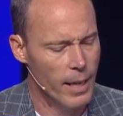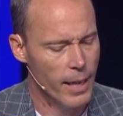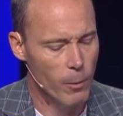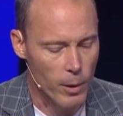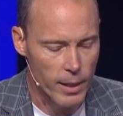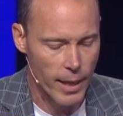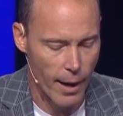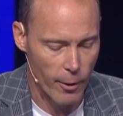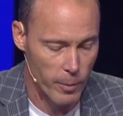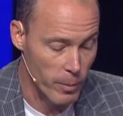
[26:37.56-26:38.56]
And one day I
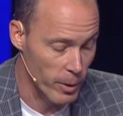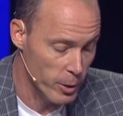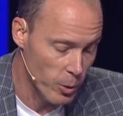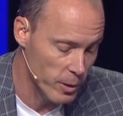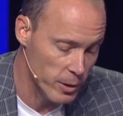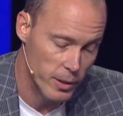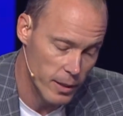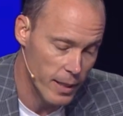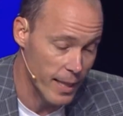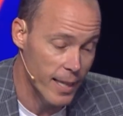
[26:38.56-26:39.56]
remember towards
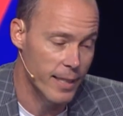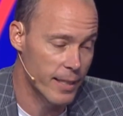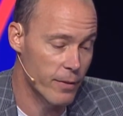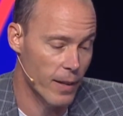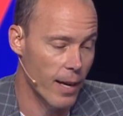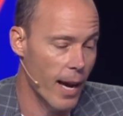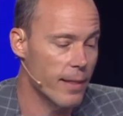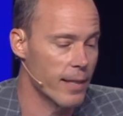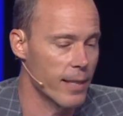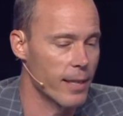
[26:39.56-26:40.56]
the end, if not
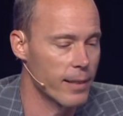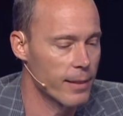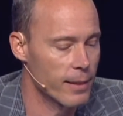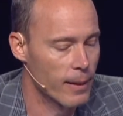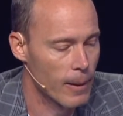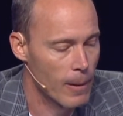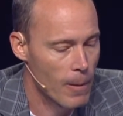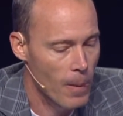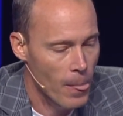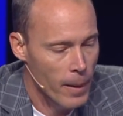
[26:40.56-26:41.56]
at the end,
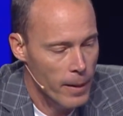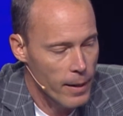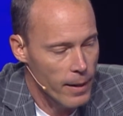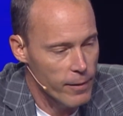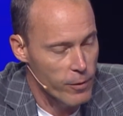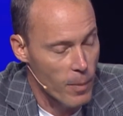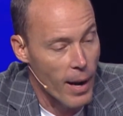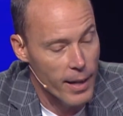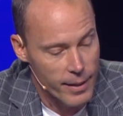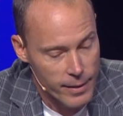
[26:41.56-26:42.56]
of
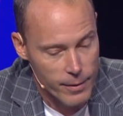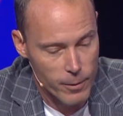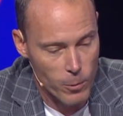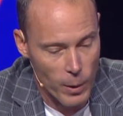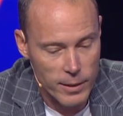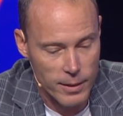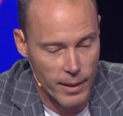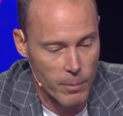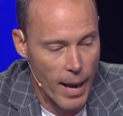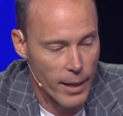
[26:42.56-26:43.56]
my
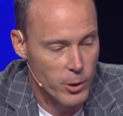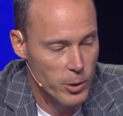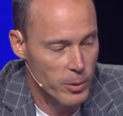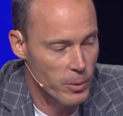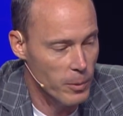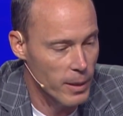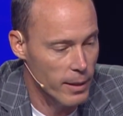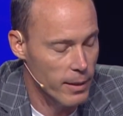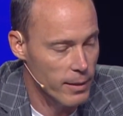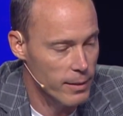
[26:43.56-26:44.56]
wrestling match
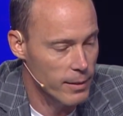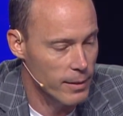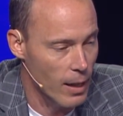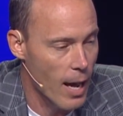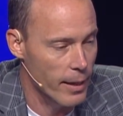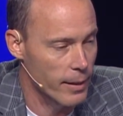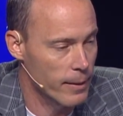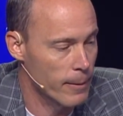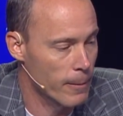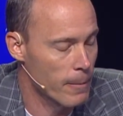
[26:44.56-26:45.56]
with
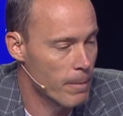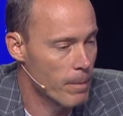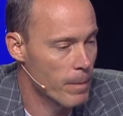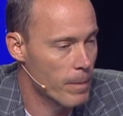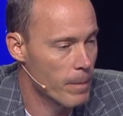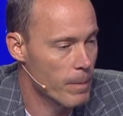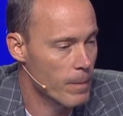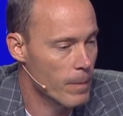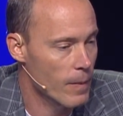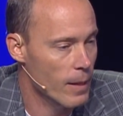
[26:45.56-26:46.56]
lying,
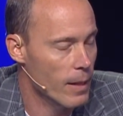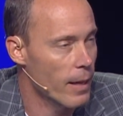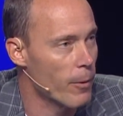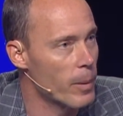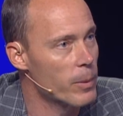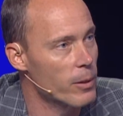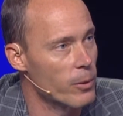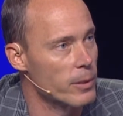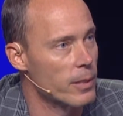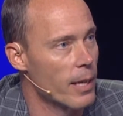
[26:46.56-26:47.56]
I remember the
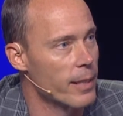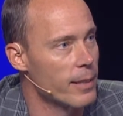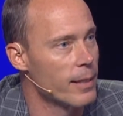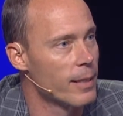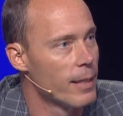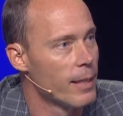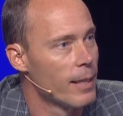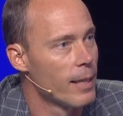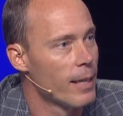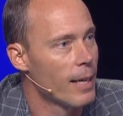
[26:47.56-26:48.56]
Lord saying,
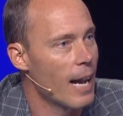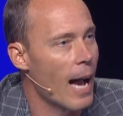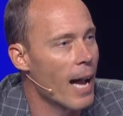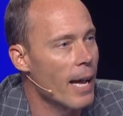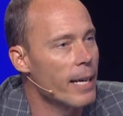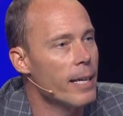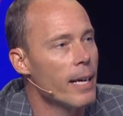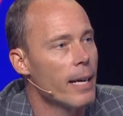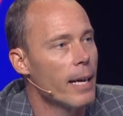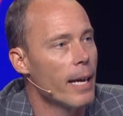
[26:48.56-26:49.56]
I
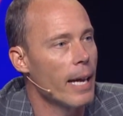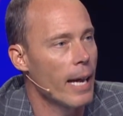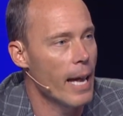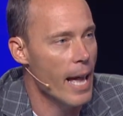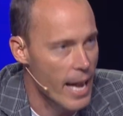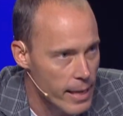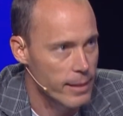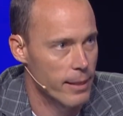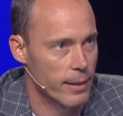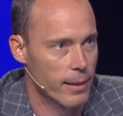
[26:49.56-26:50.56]

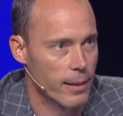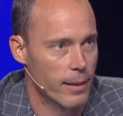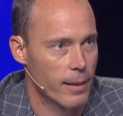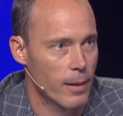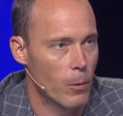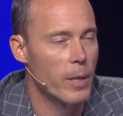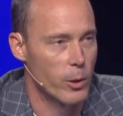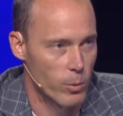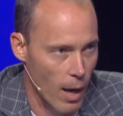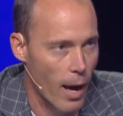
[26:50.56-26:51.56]
hate when
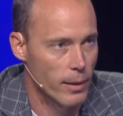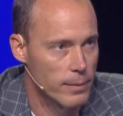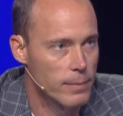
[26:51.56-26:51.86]
you lie.